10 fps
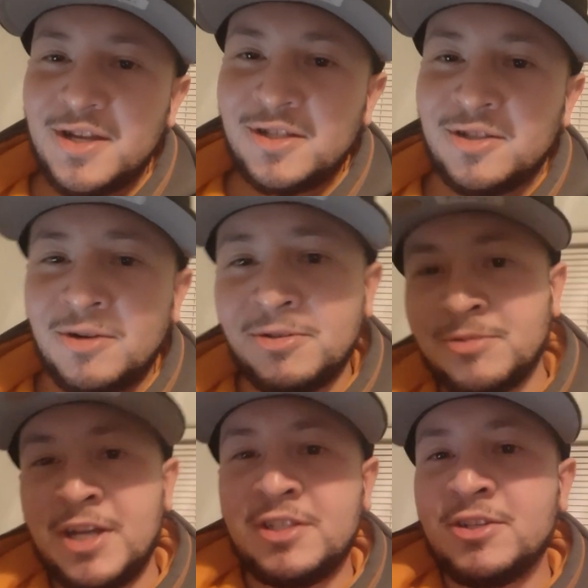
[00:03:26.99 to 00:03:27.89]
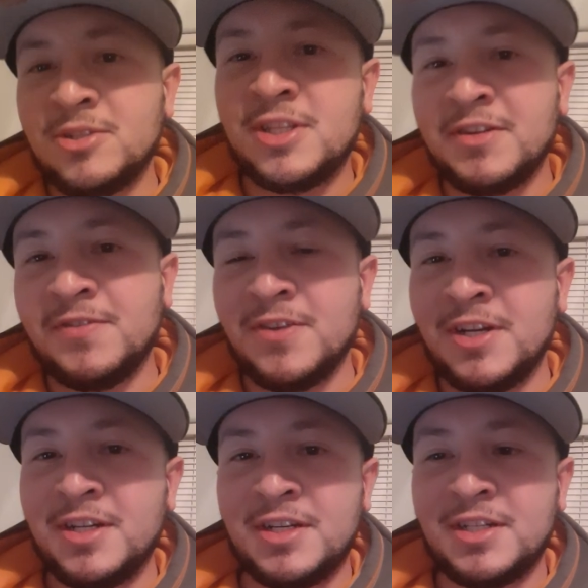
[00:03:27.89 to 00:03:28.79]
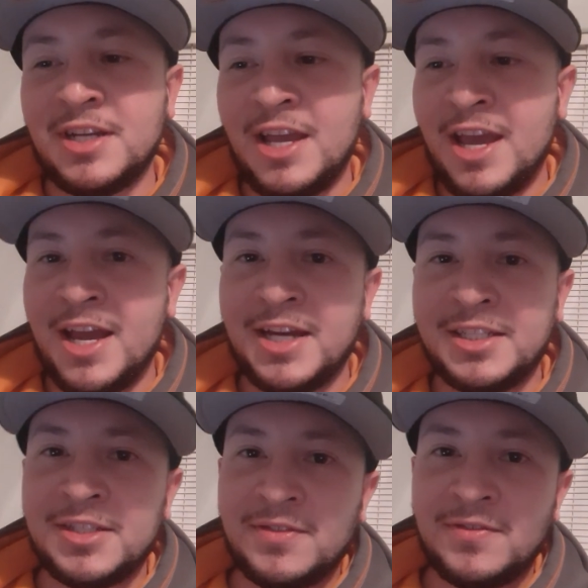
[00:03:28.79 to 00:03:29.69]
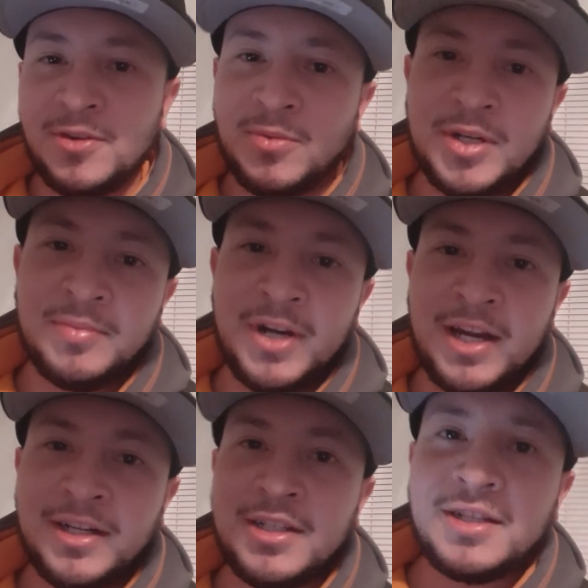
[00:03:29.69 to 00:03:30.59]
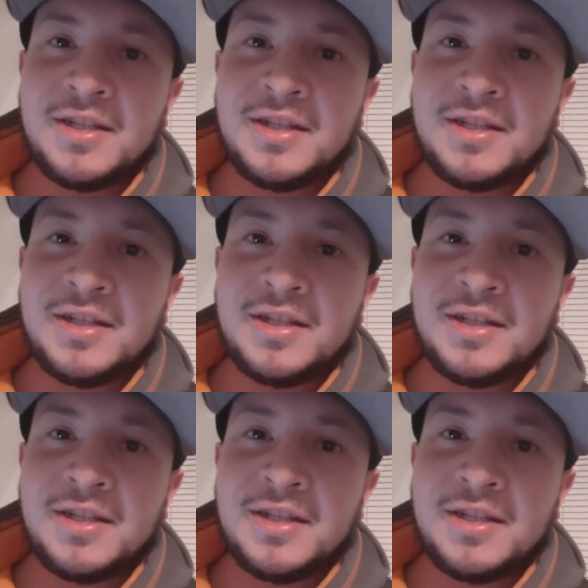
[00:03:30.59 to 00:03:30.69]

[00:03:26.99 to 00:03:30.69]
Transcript: so I would write two different ads for one brand.